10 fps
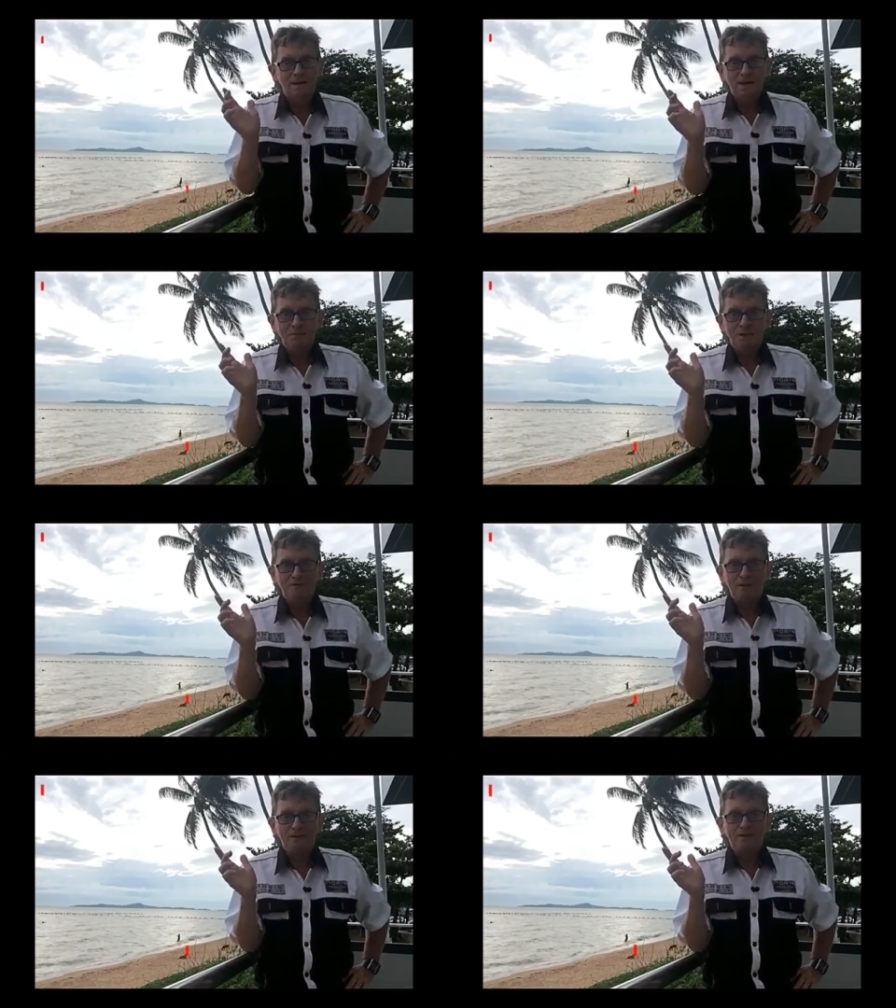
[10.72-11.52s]
hello my
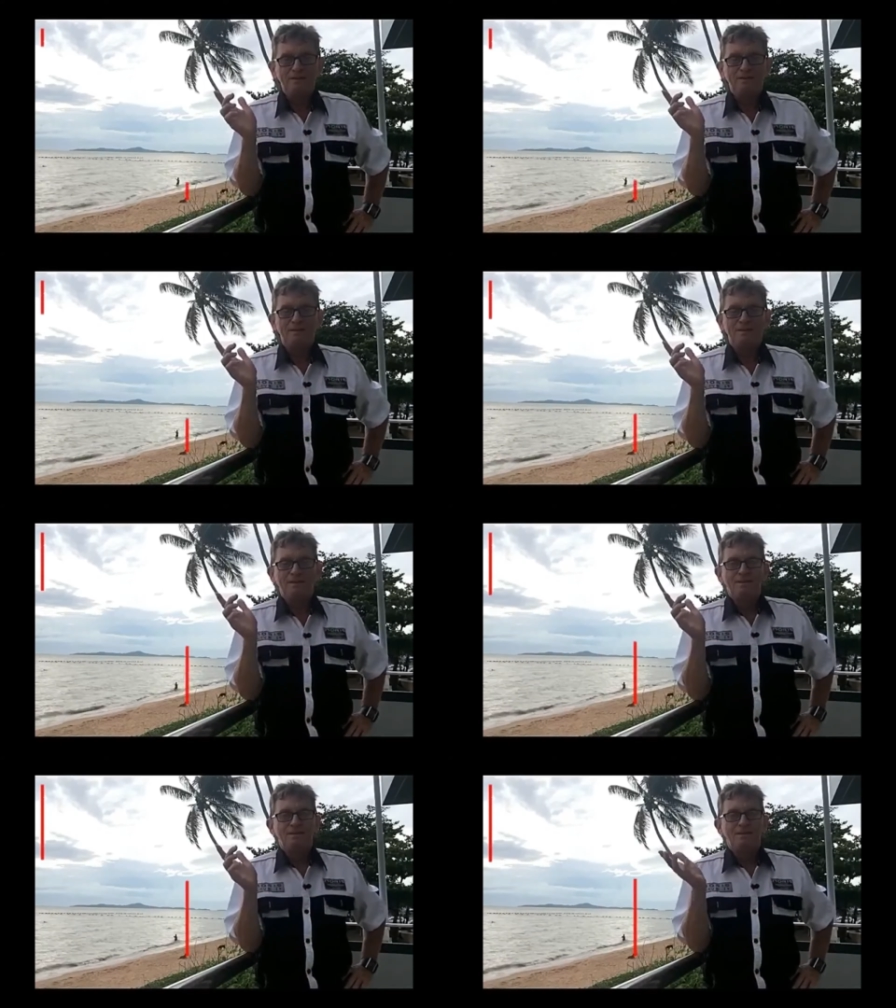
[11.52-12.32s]
friend
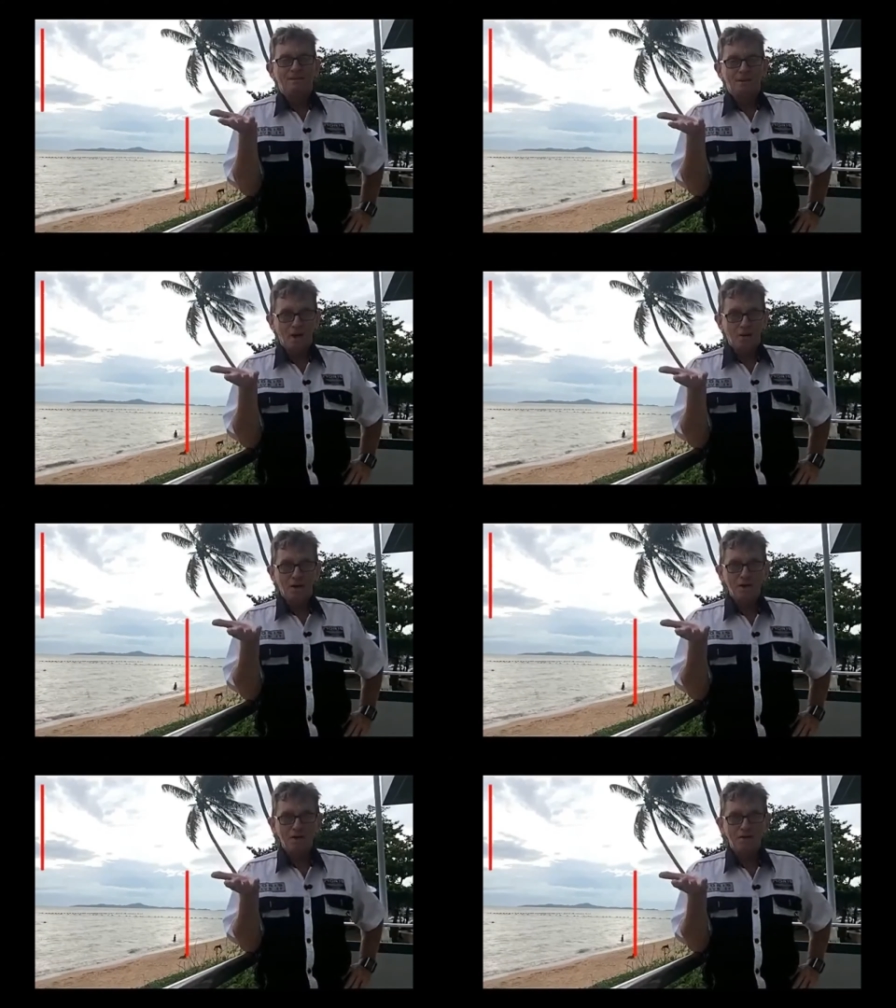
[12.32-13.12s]
how
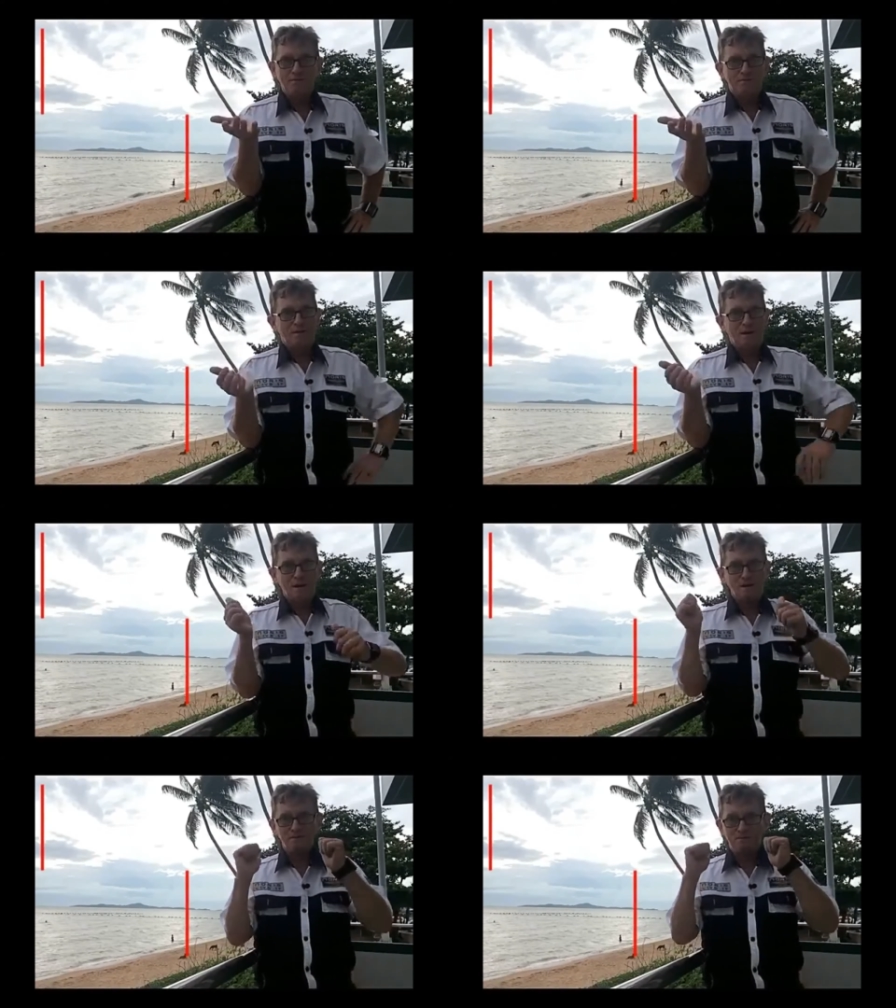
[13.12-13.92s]
are you
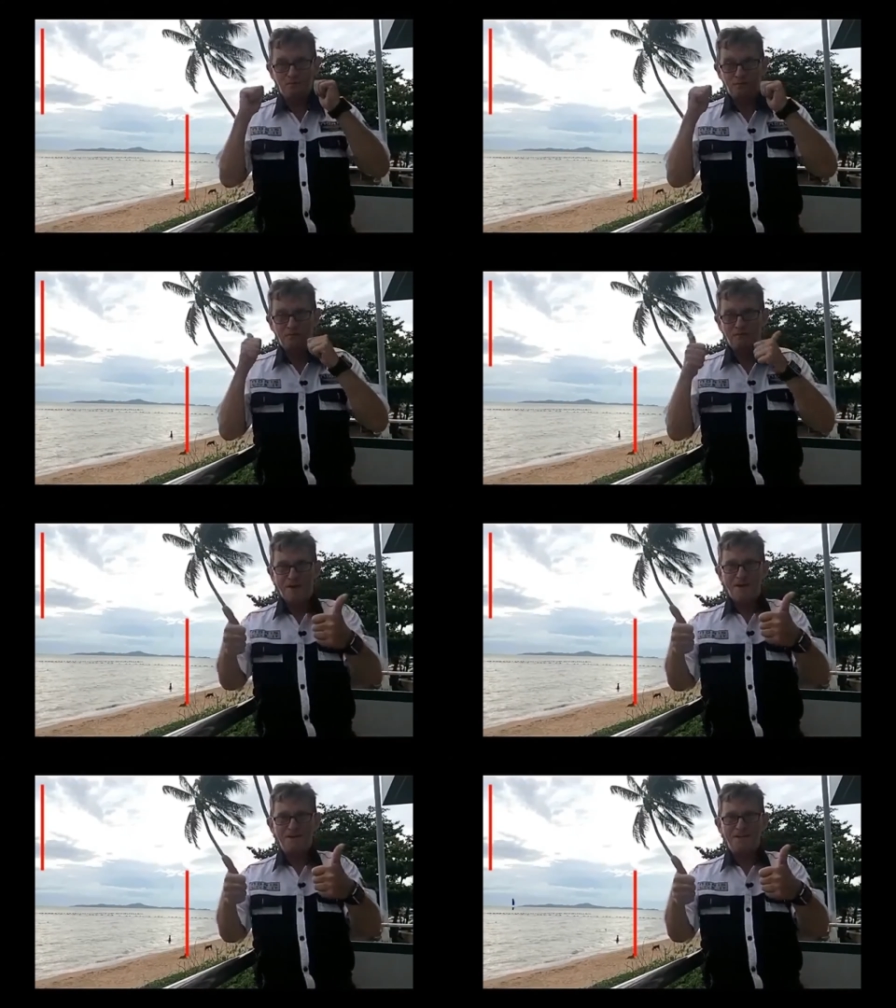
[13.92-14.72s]
i'm
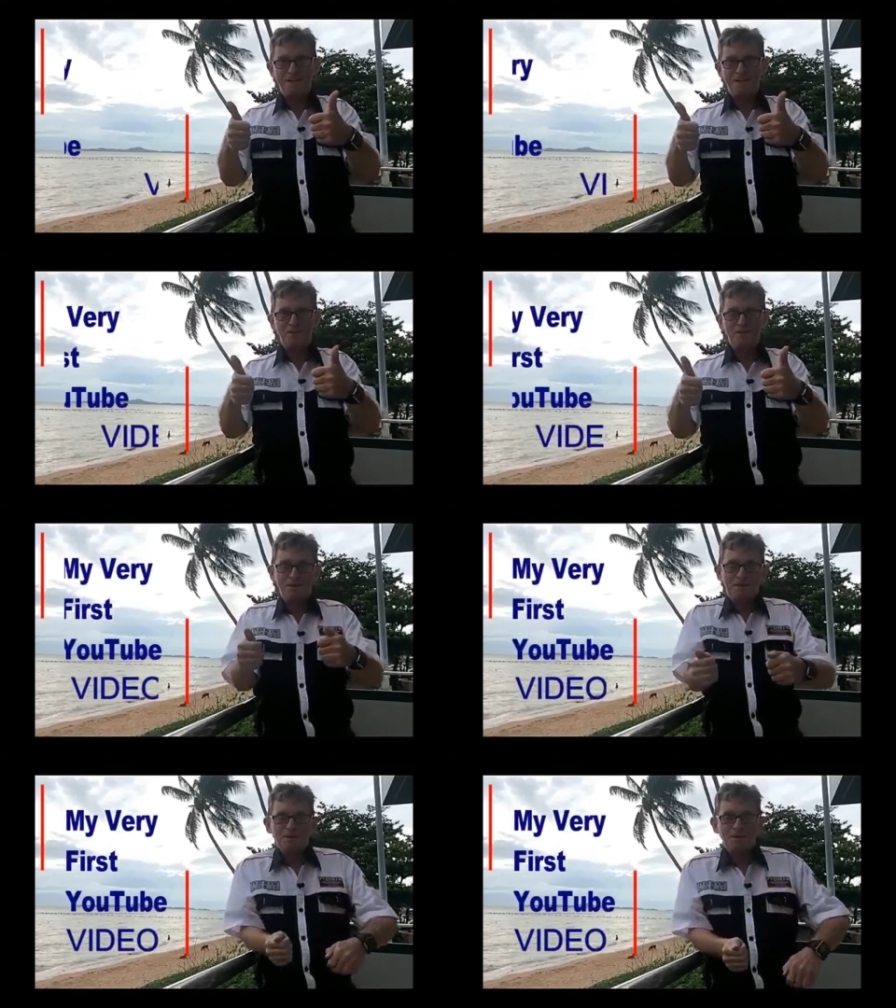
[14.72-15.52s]
fine thank you
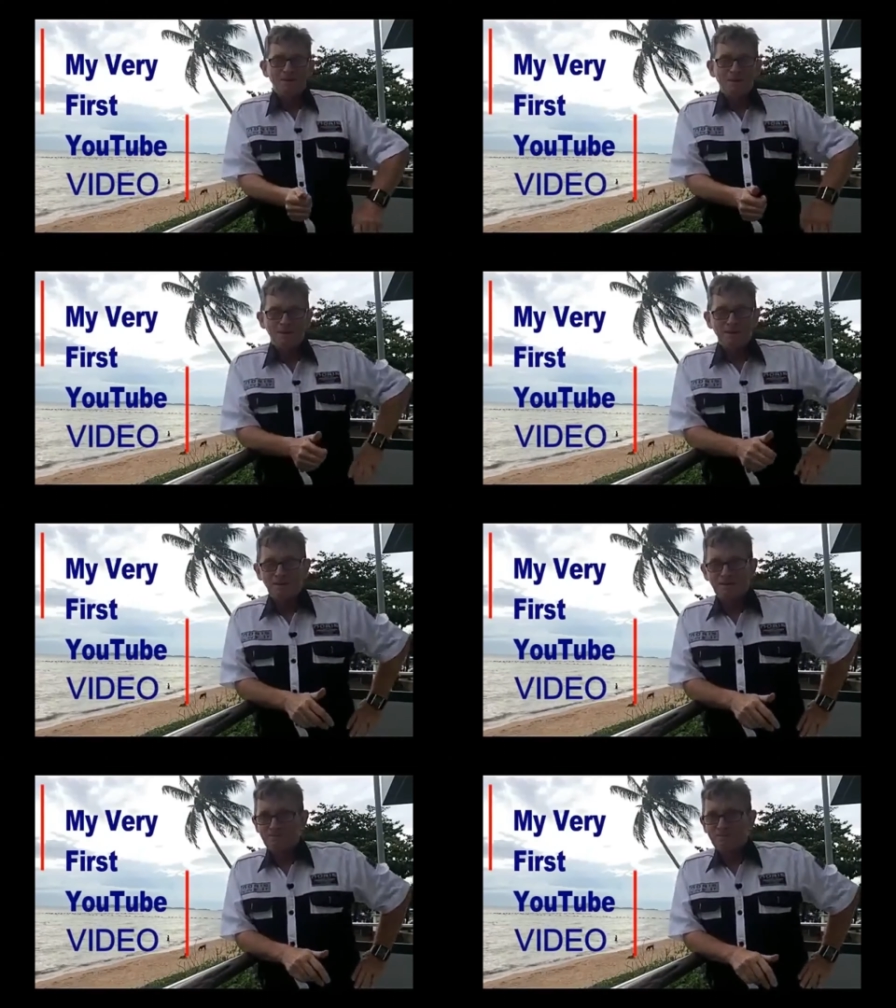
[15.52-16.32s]

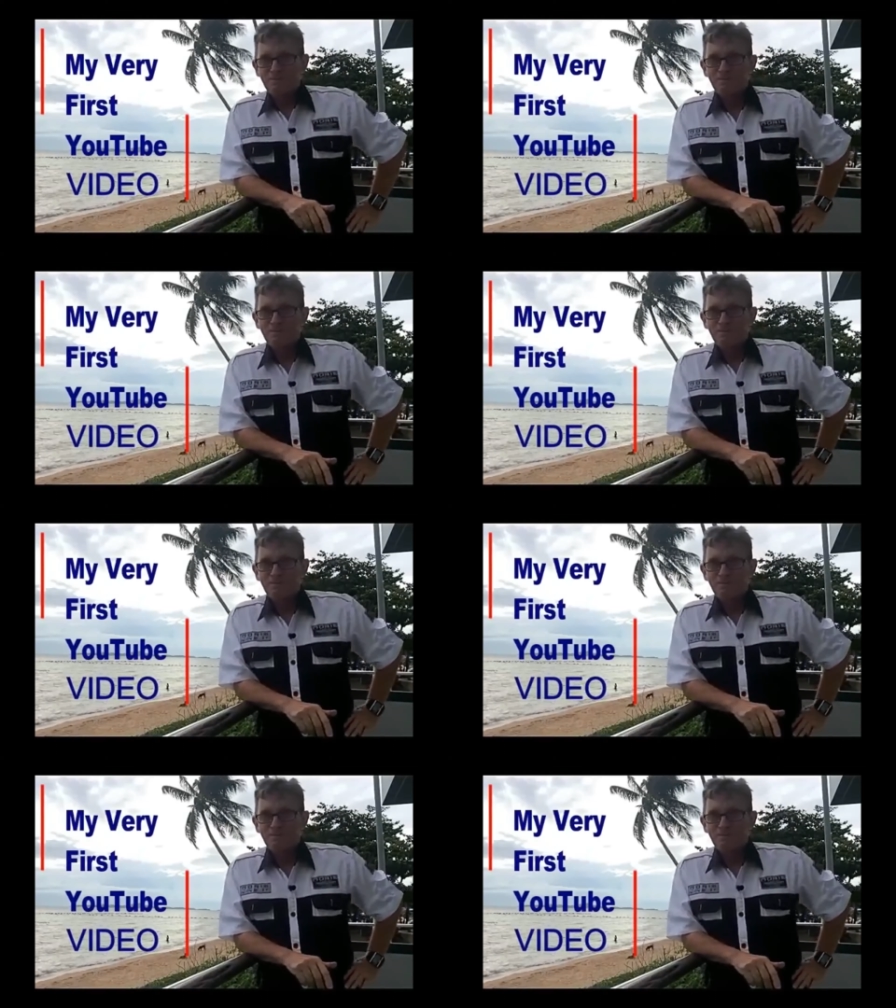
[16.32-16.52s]
um,